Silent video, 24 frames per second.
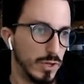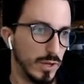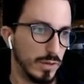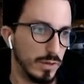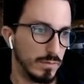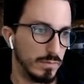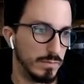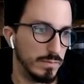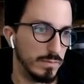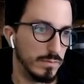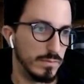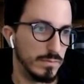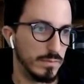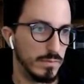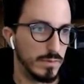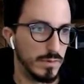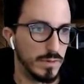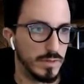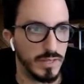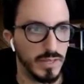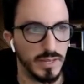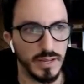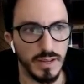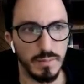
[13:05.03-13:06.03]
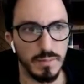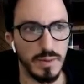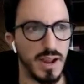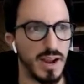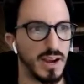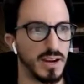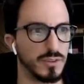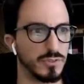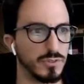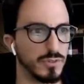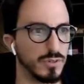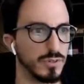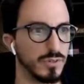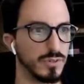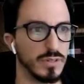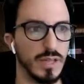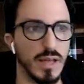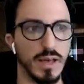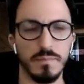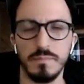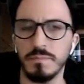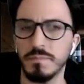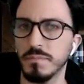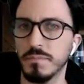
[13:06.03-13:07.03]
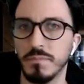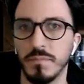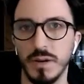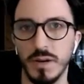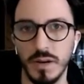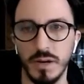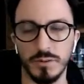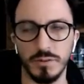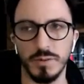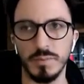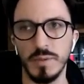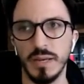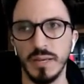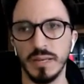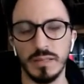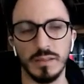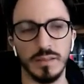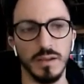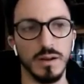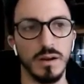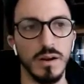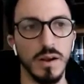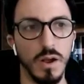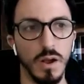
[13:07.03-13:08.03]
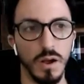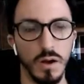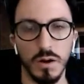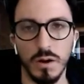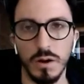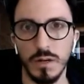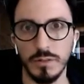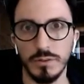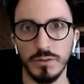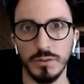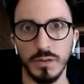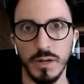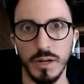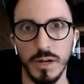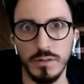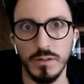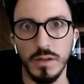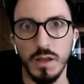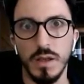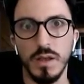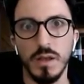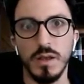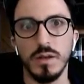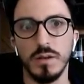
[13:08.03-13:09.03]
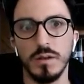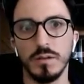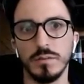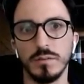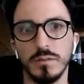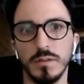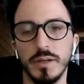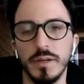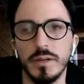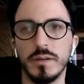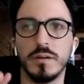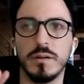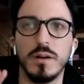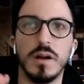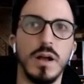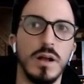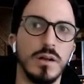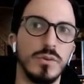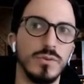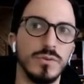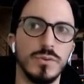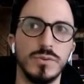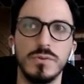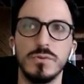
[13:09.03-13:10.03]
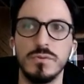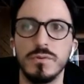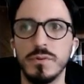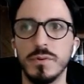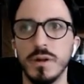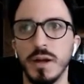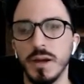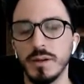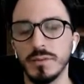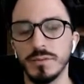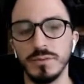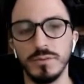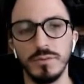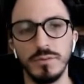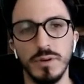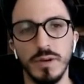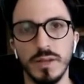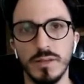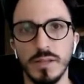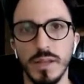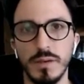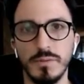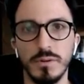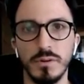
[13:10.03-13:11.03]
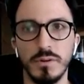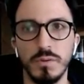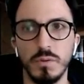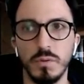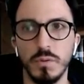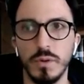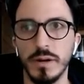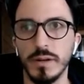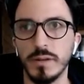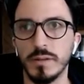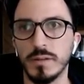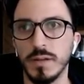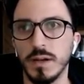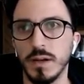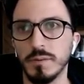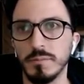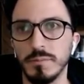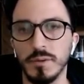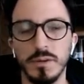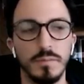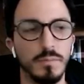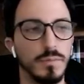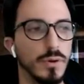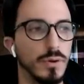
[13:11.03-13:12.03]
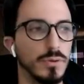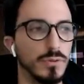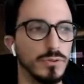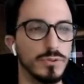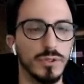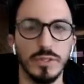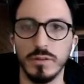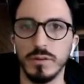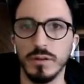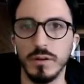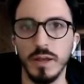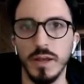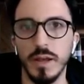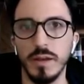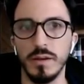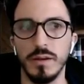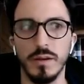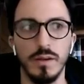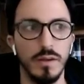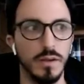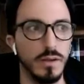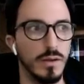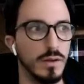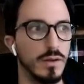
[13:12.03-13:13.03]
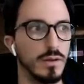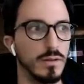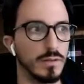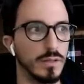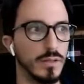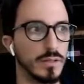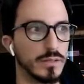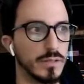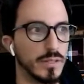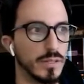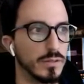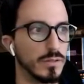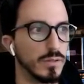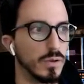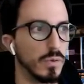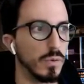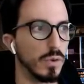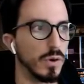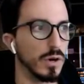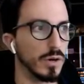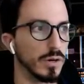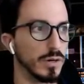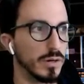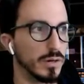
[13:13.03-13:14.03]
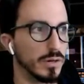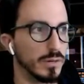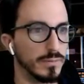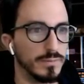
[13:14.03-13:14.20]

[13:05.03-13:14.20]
I think I might actually do that. I might actually make it there. Alright, so guys, later I'll see you guys. You guys have a great time composing, okay? Let's get to work.